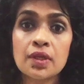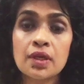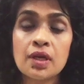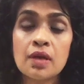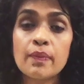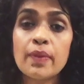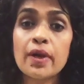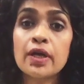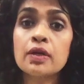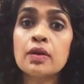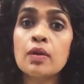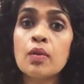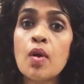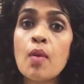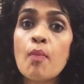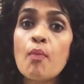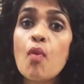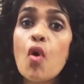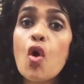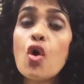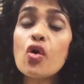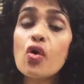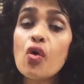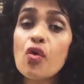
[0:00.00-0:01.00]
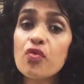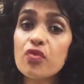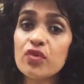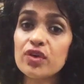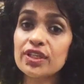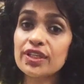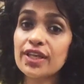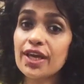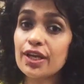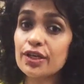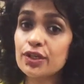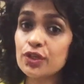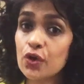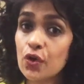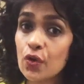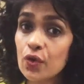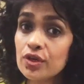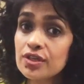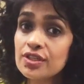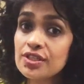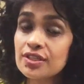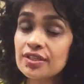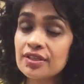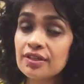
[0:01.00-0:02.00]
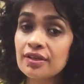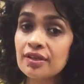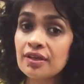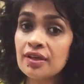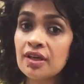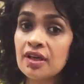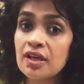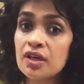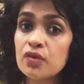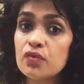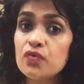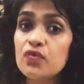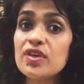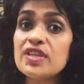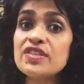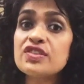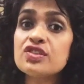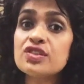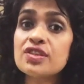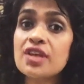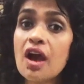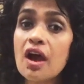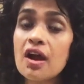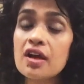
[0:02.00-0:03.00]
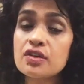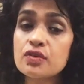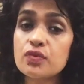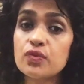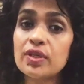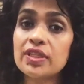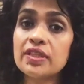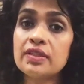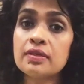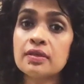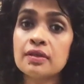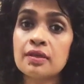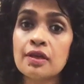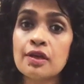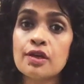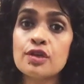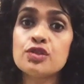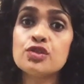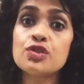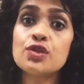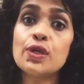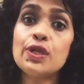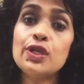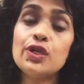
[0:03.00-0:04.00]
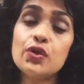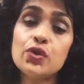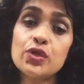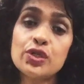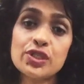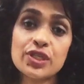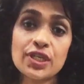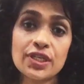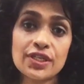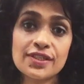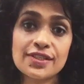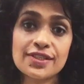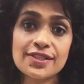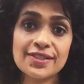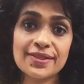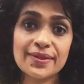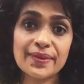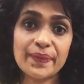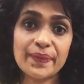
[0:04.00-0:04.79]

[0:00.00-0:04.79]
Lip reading: But more often than not, we start with solutions.